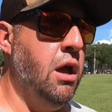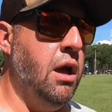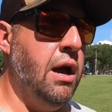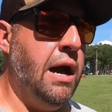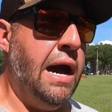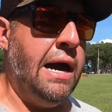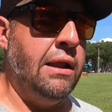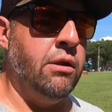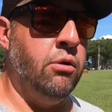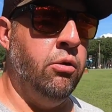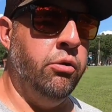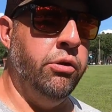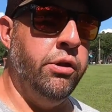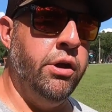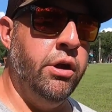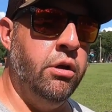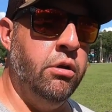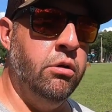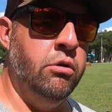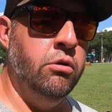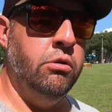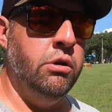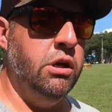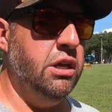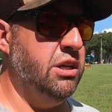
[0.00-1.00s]
I don't
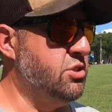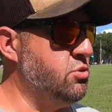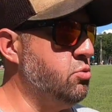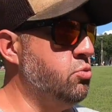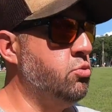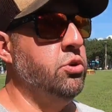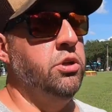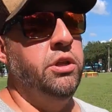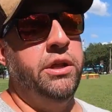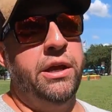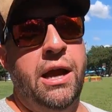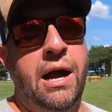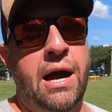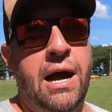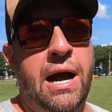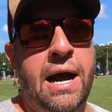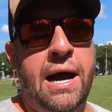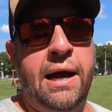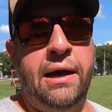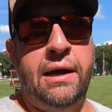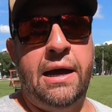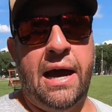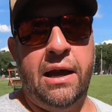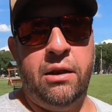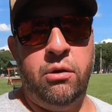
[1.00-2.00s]
know, it's really
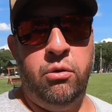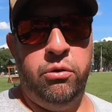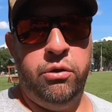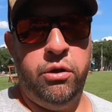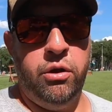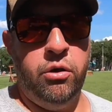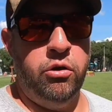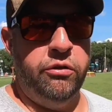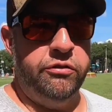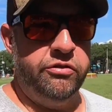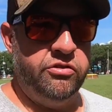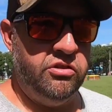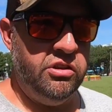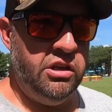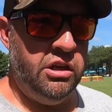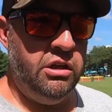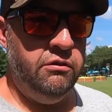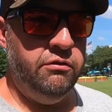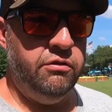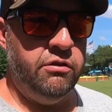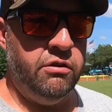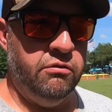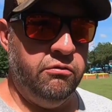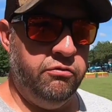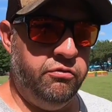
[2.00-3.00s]
hot. I don't know if
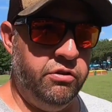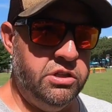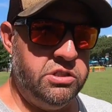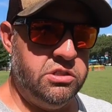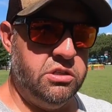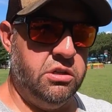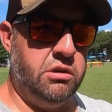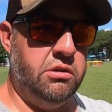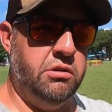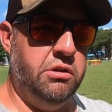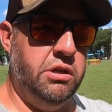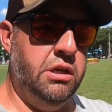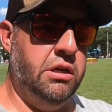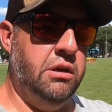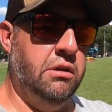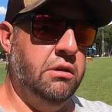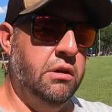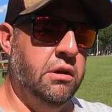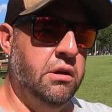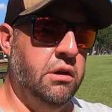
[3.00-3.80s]
Steve can physically